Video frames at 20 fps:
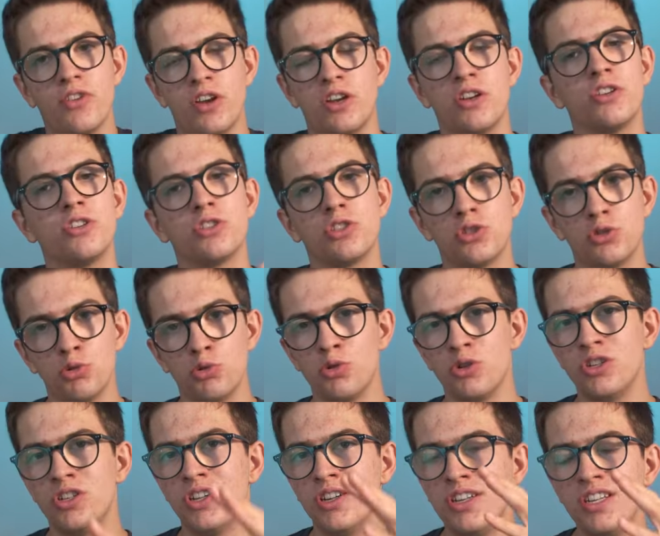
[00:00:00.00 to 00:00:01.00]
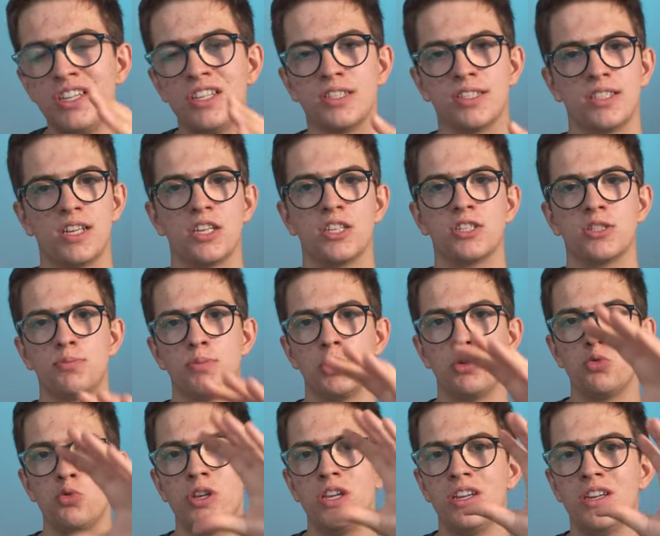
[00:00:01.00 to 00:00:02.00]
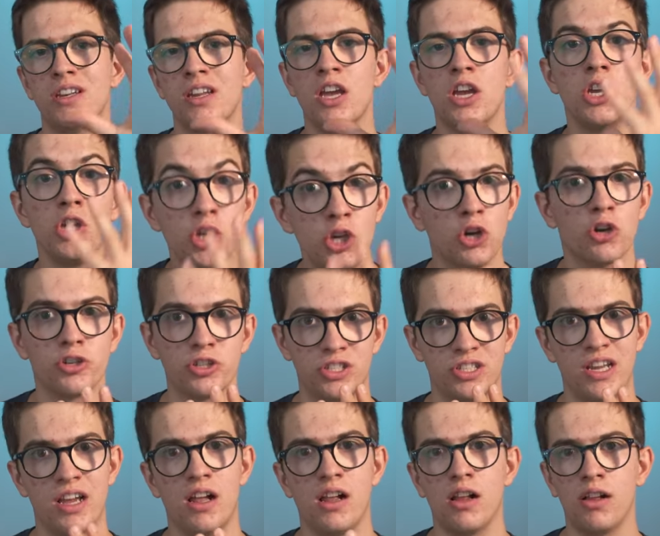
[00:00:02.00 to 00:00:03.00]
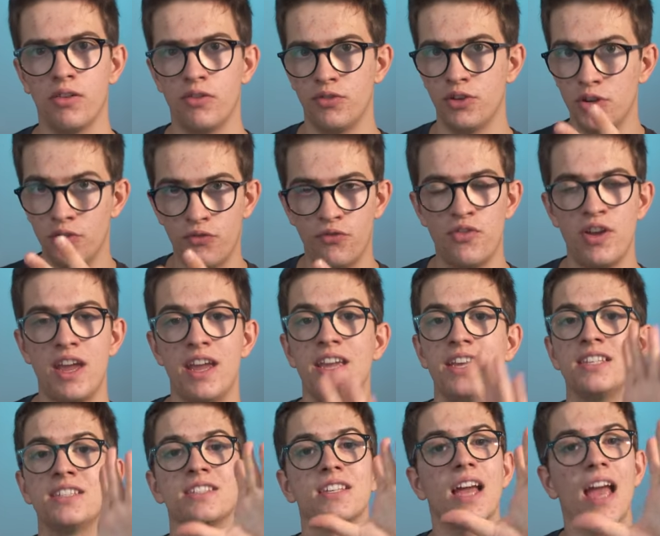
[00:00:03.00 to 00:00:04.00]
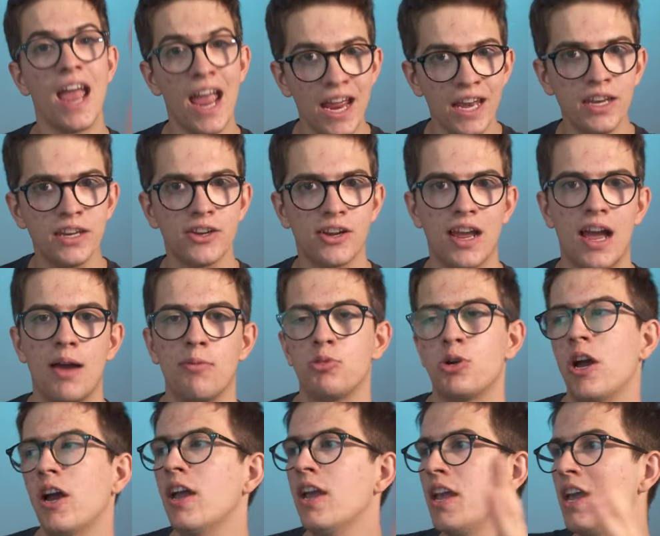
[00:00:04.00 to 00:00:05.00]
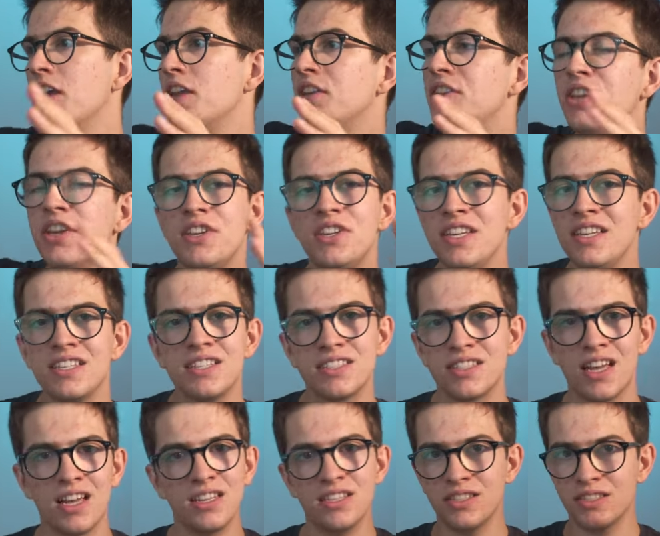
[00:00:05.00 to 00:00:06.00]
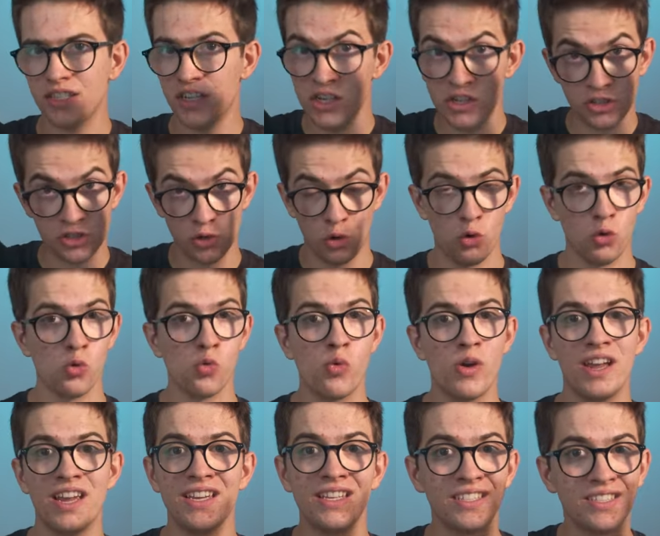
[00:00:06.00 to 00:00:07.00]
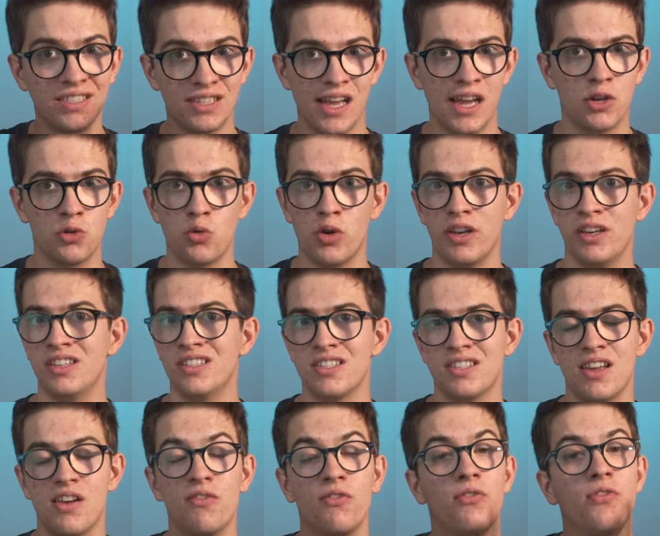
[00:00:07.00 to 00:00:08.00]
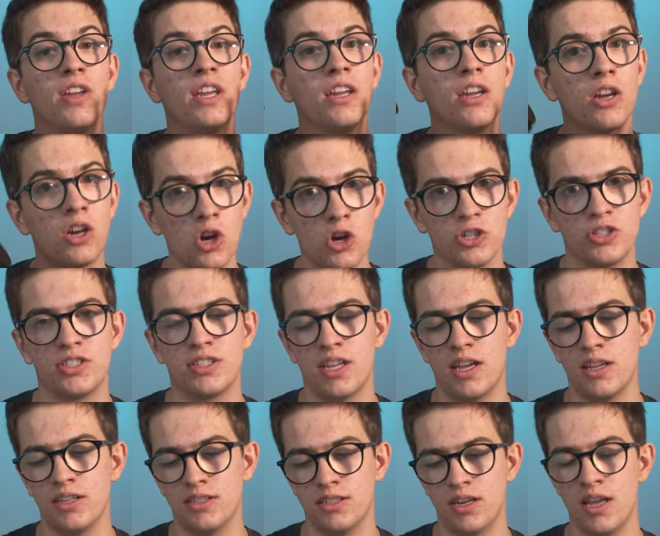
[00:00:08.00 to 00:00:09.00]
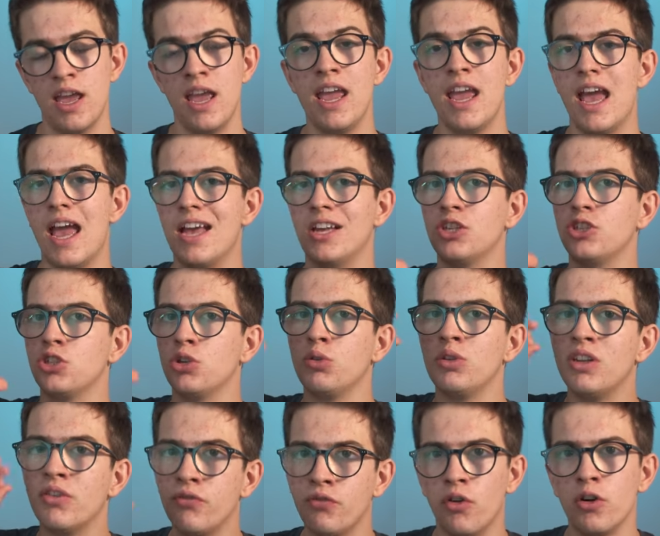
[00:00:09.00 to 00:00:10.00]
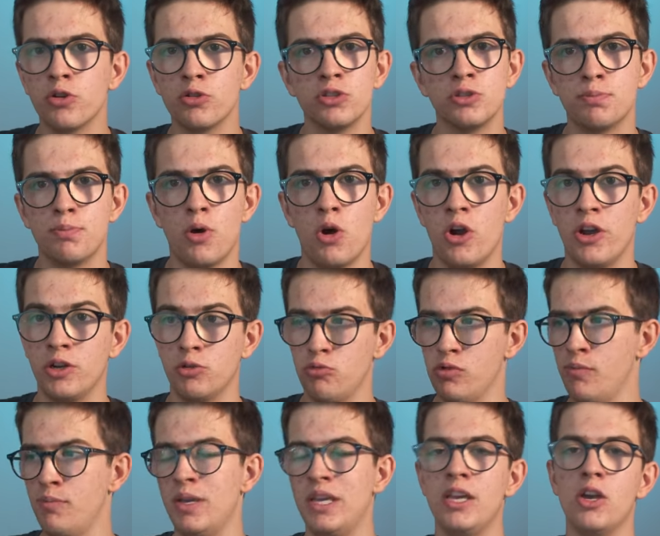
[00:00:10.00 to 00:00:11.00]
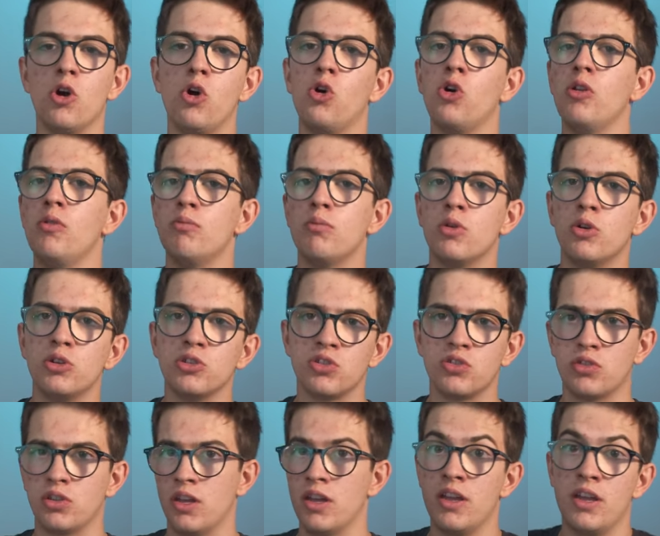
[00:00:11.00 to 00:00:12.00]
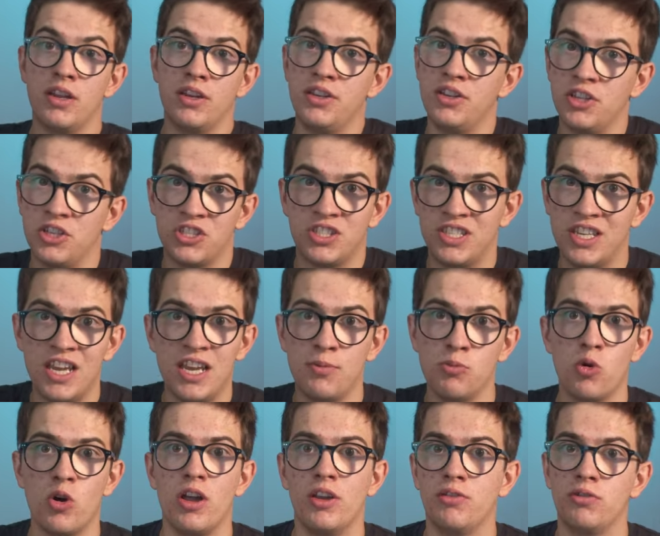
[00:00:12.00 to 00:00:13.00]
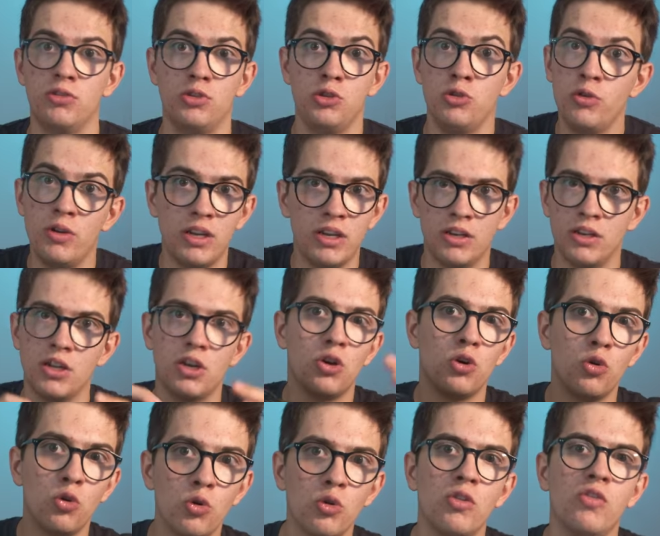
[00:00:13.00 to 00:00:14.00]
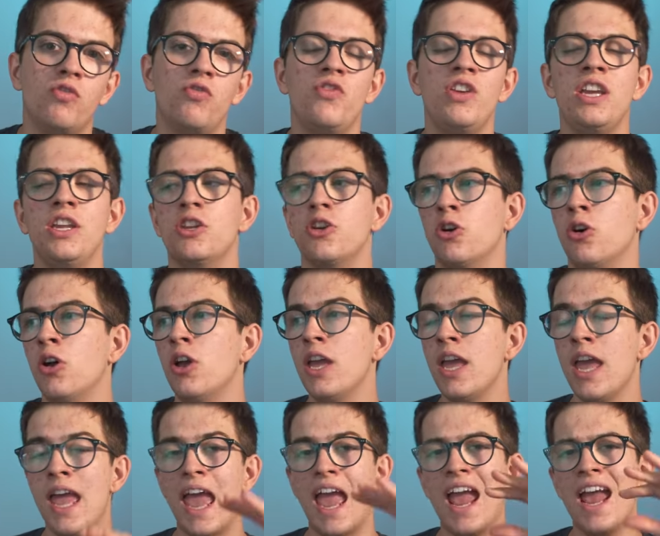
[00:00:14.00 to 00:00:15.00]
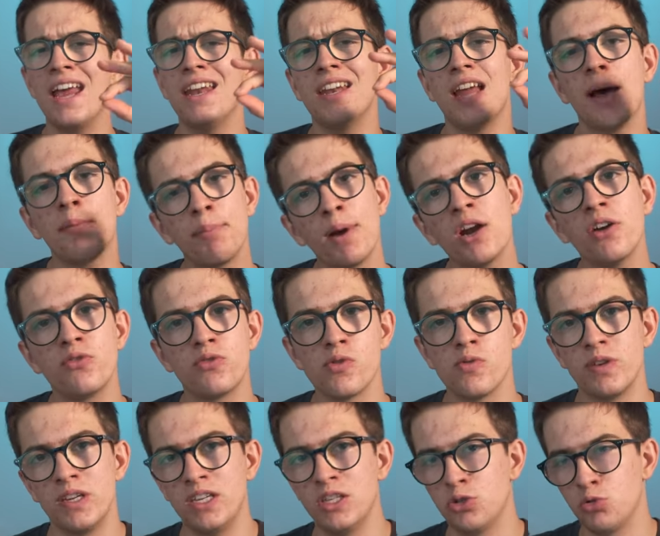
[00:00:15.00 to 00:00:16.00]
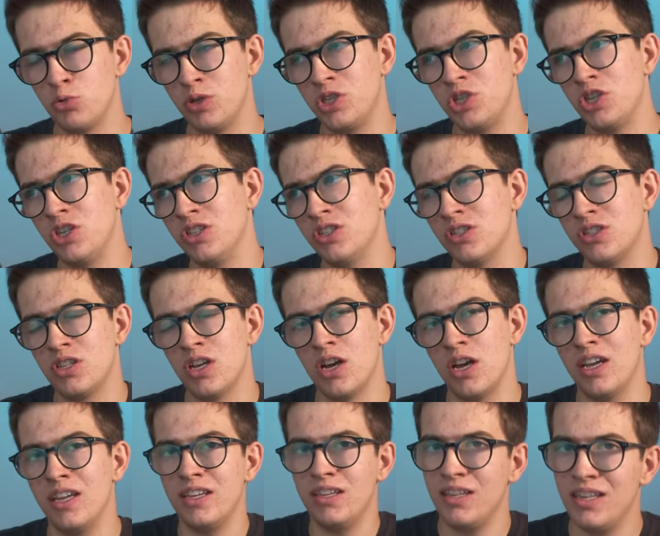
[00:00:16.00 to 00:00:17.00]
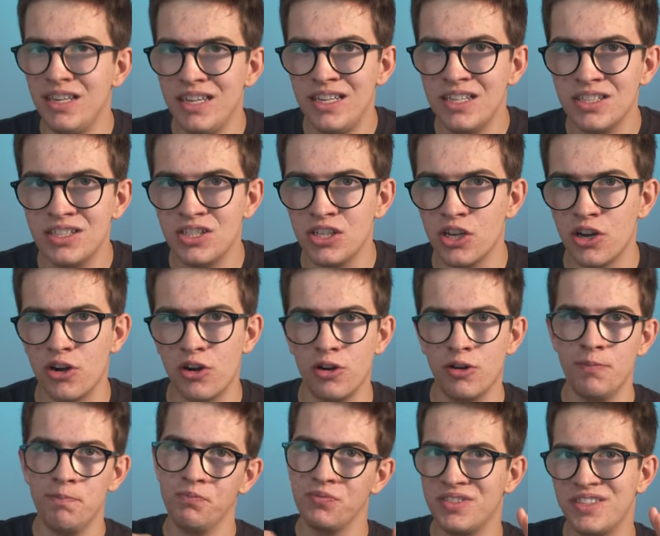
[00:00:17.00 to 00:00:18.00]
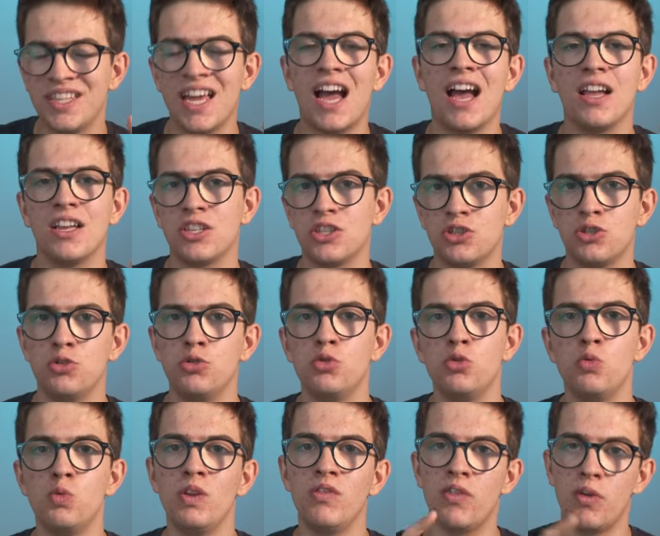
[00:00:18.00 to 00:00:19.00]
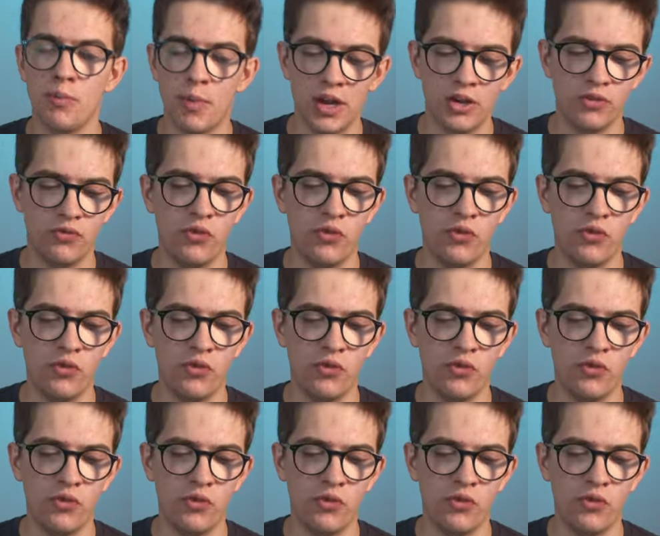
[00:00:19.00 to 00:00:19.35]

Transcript: understood the distance between yourself the face and the camera the distance is always that one is something constant and so the focus point will be almost the same one during the whole video. And apart from this, which is the easier task to do with a manual